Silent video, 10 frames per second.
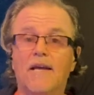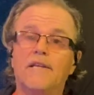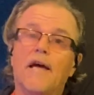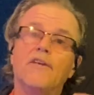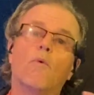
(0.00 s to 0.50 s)

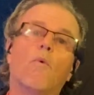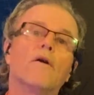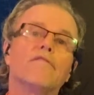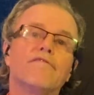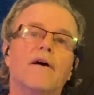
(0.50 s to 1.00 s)
yet you
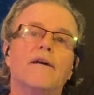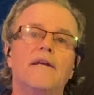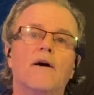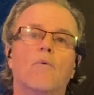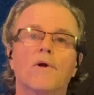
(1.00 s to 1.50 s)
want to find
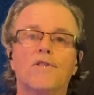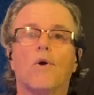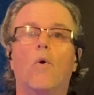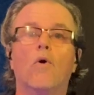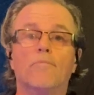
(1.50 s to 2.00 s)
out what the
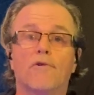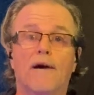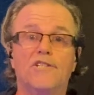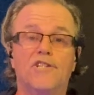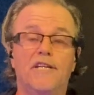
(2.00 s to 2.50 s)
chord progression